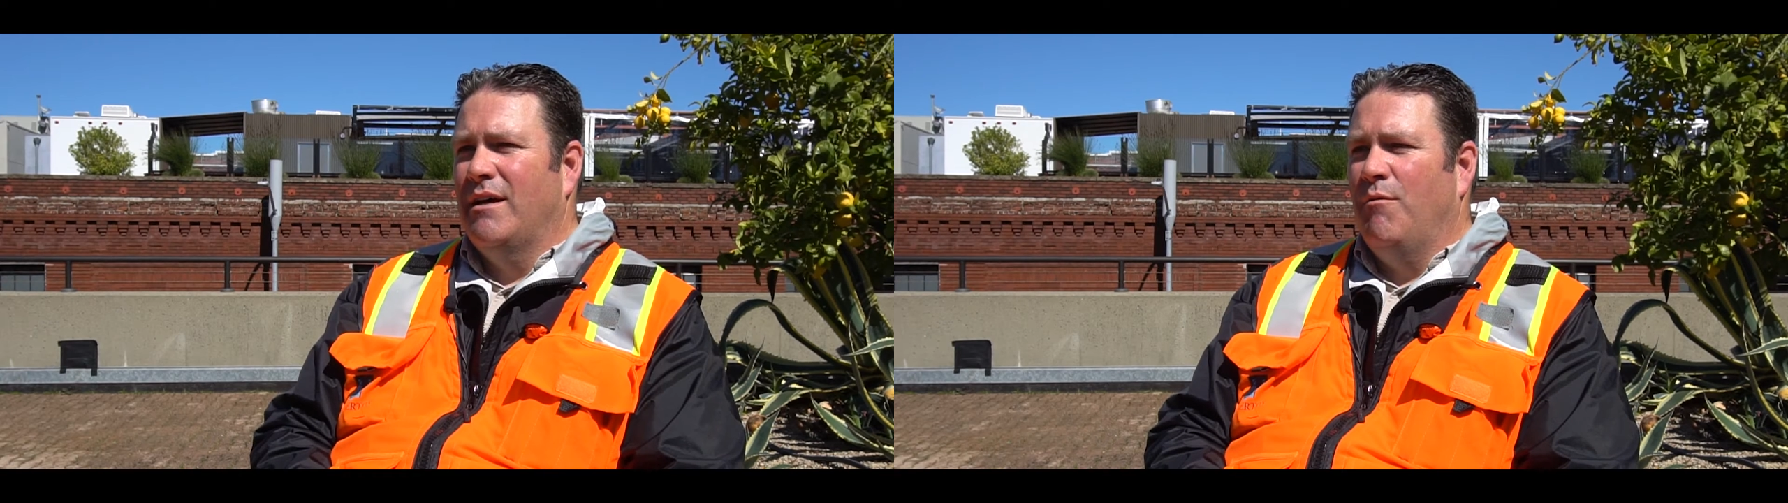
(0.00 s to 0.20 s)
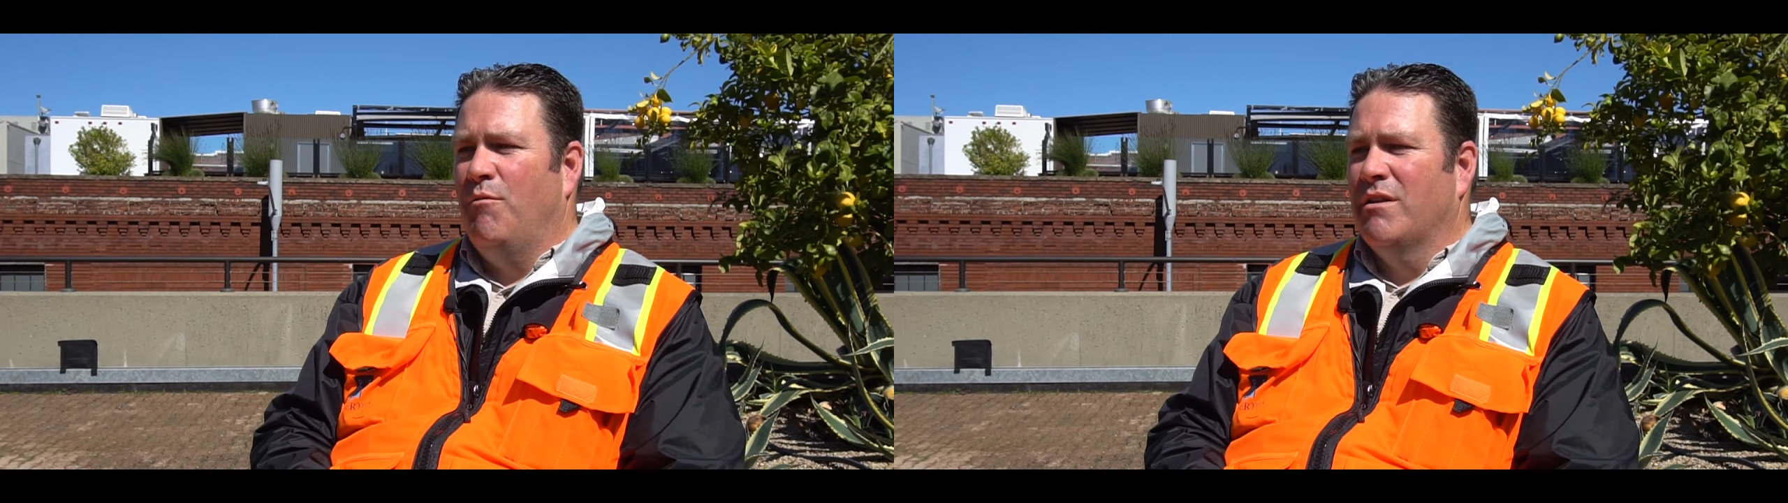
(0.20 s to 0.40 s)

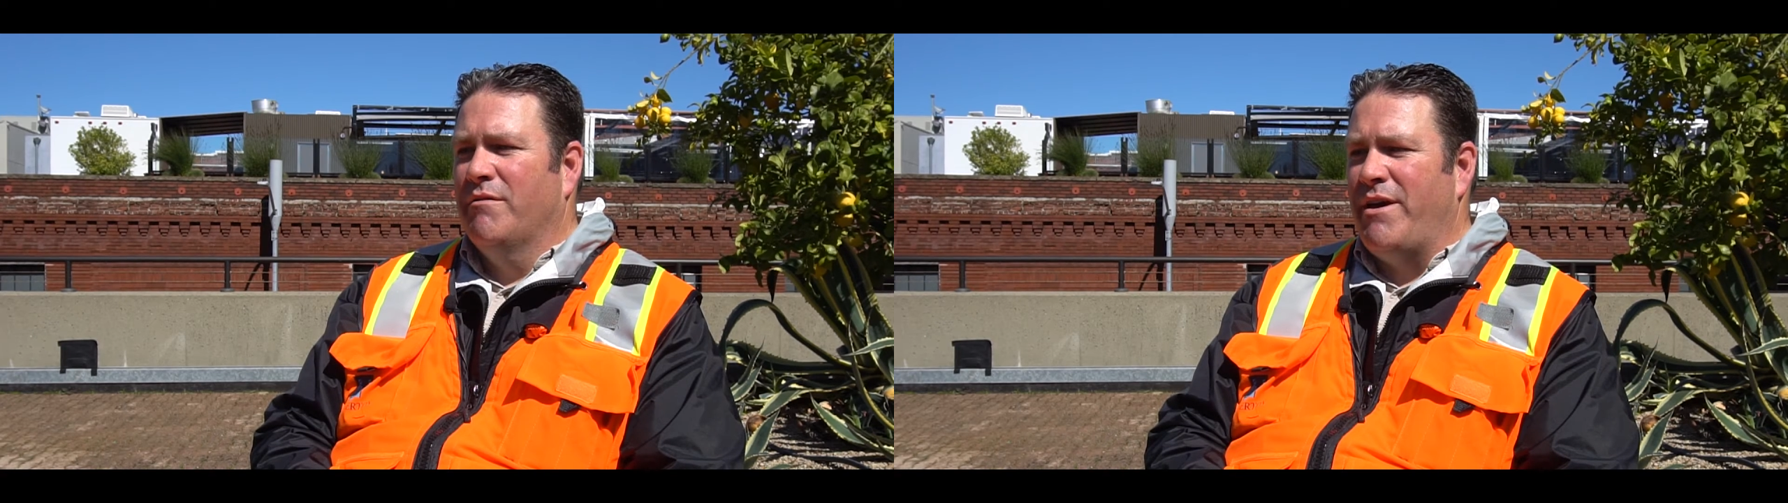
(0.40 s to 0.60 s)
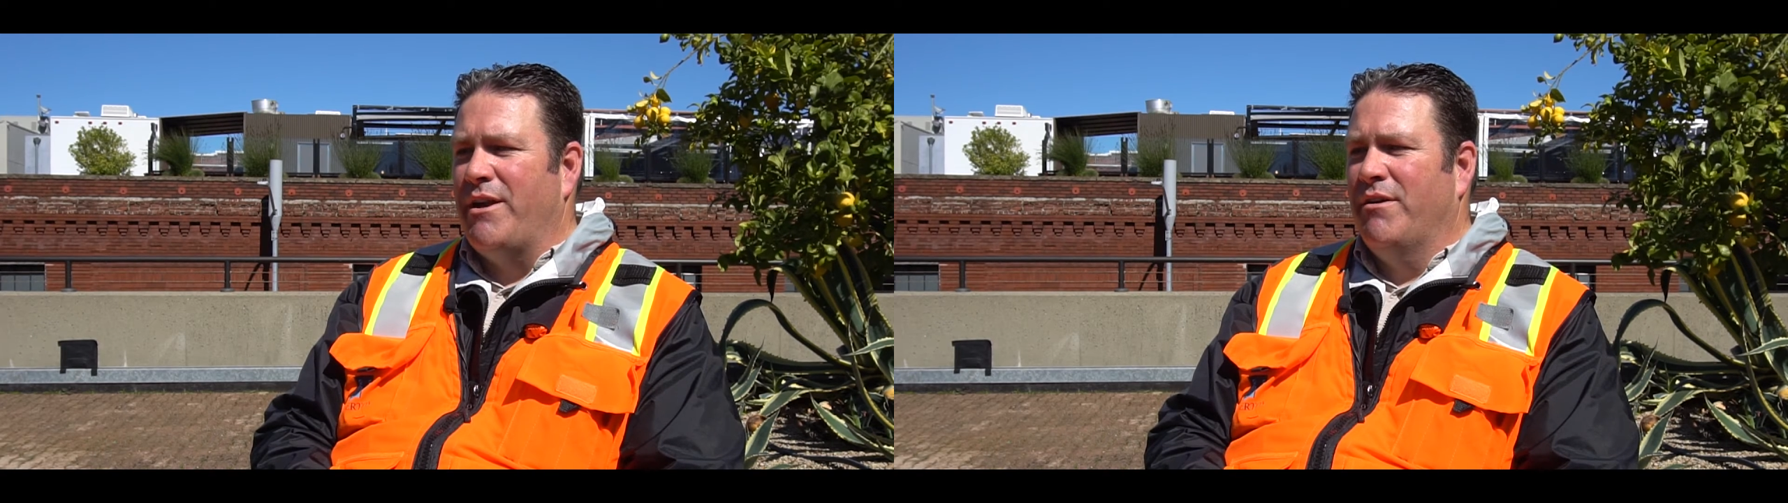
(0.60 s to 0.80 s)
One of
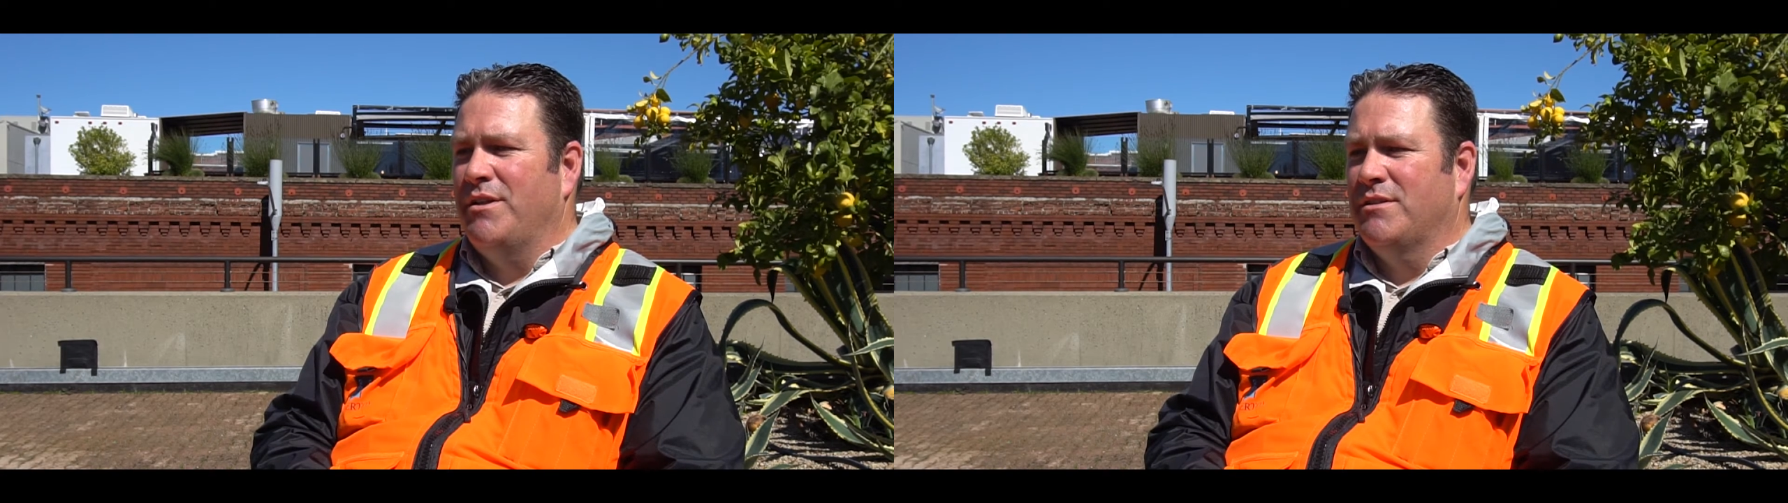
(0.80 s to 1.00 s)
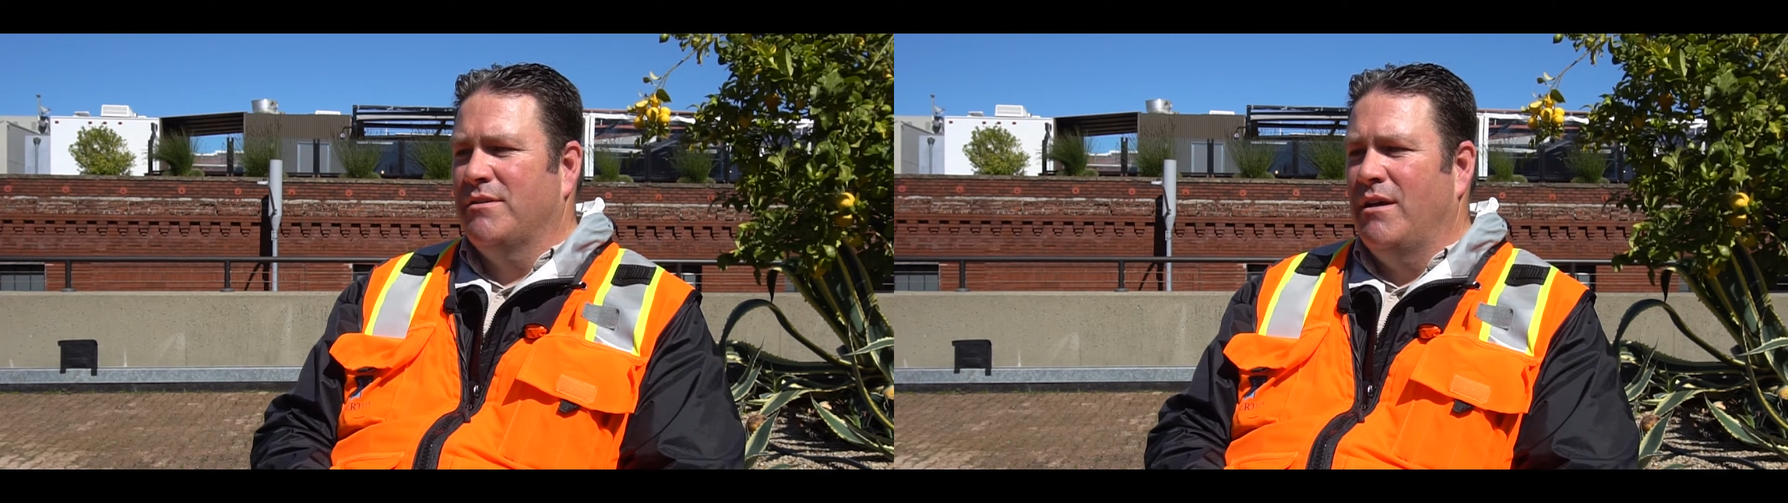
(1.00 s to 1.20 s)
the
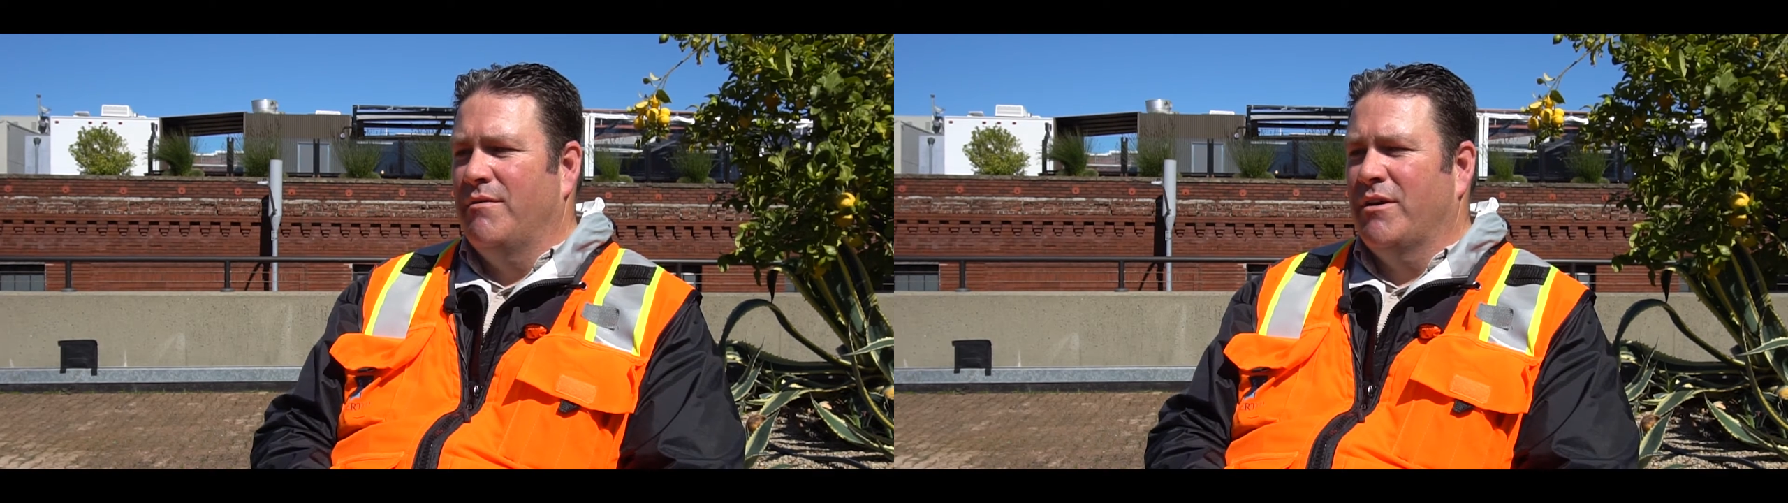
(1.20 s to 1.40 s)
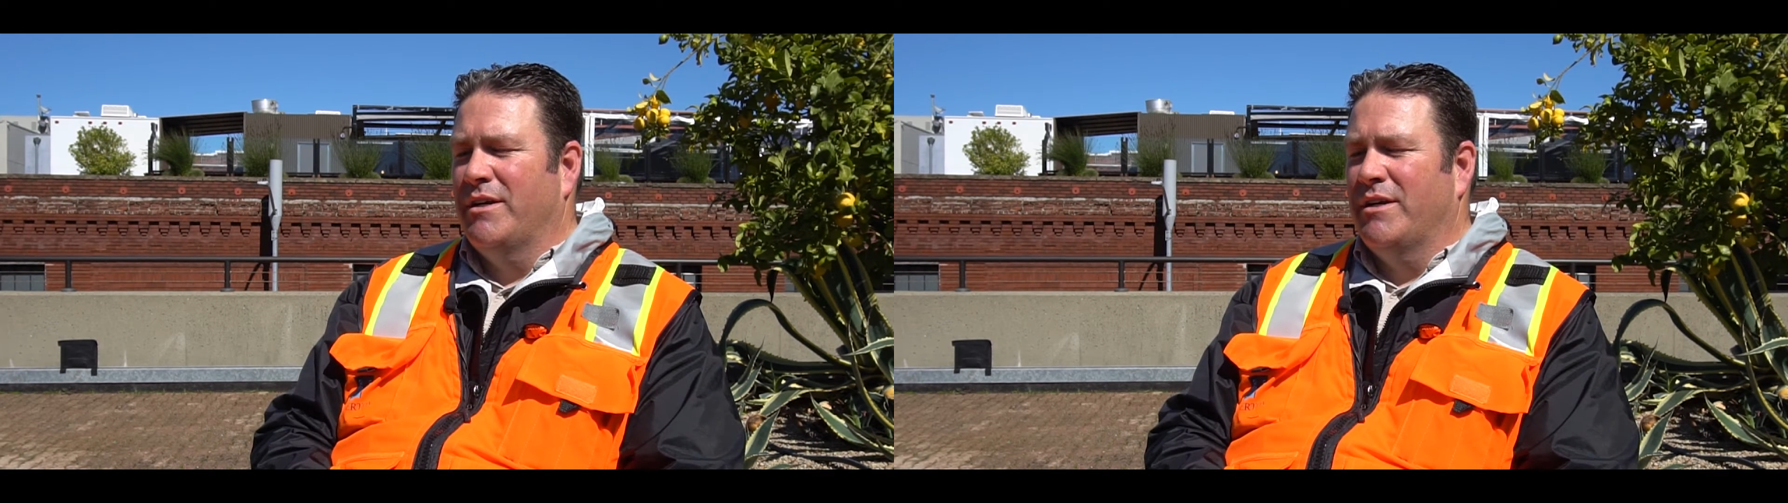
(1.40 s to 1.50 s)
veterans out of our